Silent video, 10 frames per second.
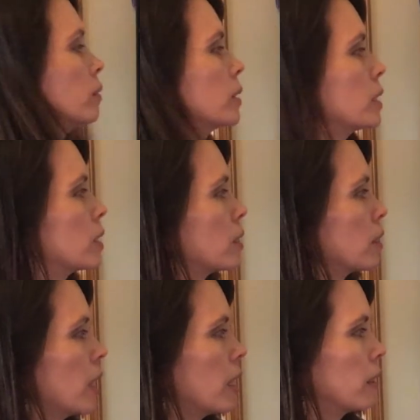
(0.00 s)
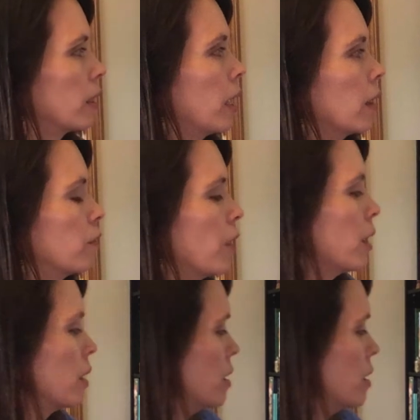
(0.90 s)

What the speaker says: Just did that in Canva.